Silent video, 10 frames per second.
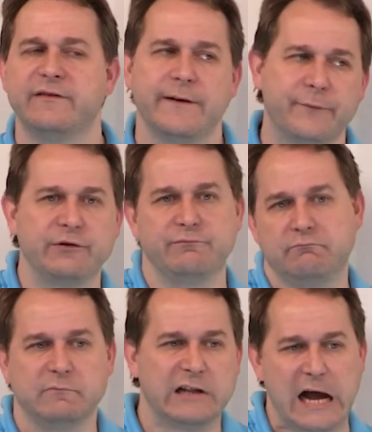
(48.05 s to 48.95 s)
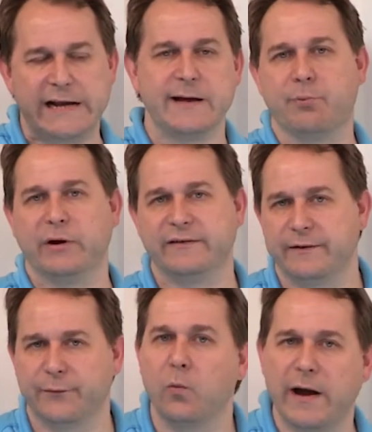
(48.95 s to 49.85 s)
a different line that points a
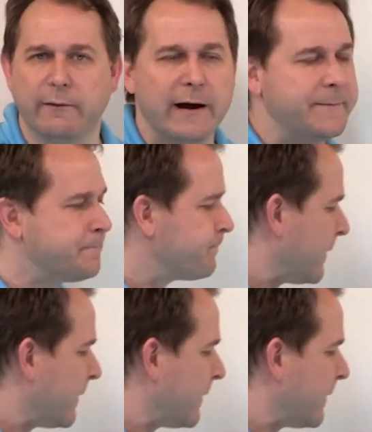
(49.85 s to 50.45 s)
different way, right?